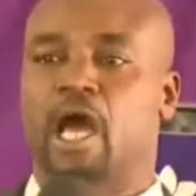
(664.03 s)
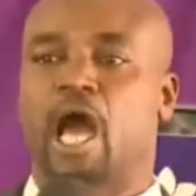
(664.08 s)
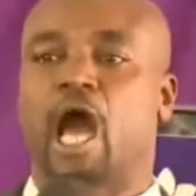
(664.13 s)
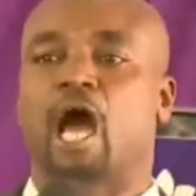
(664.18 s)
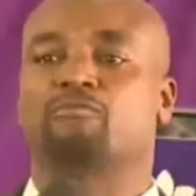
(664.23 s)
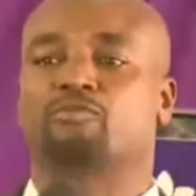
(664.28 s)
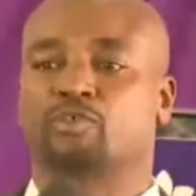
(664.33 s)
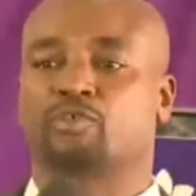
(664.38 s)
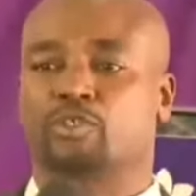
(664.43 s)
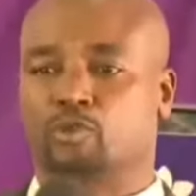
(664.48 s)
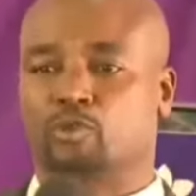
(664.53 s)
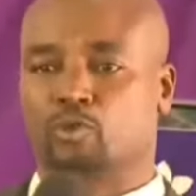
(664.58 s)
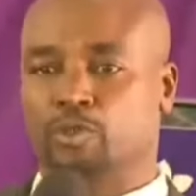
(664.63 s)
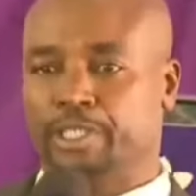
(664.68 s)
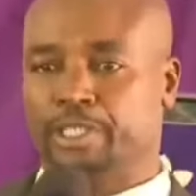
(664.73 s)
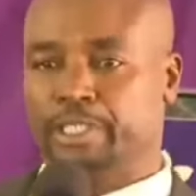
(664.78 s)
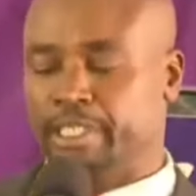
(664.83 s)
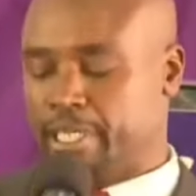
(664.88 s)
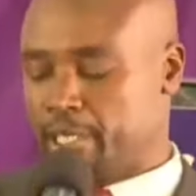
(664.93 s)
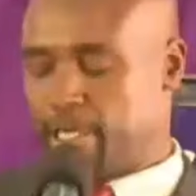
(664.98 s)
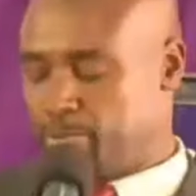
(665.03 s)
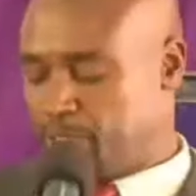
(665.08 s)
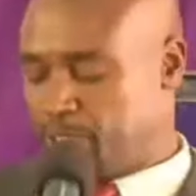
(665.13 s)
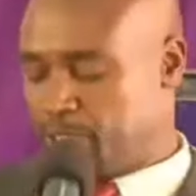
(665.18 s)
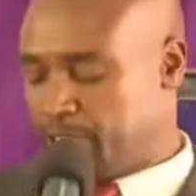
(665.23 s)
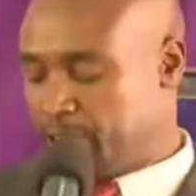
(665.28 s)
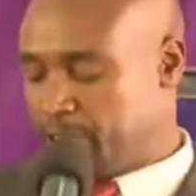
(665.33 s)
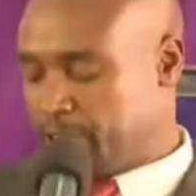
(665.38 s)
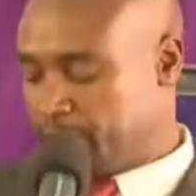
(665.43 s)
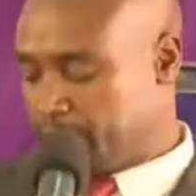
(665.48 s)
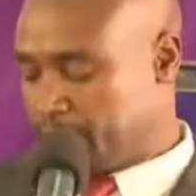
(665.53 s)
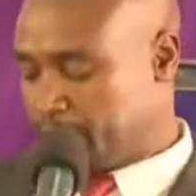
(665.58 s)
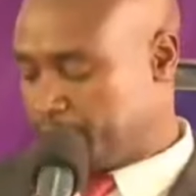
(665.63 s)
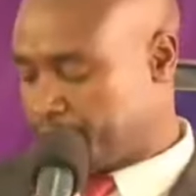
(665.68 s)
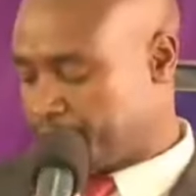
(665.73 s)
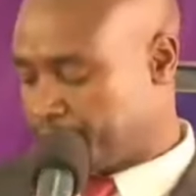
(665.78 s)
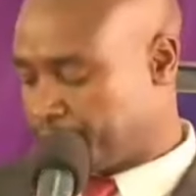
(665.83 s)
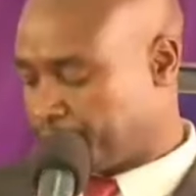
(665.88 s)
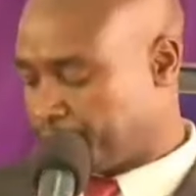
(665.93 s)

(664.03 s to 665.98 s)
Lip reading: up to including the MCAs.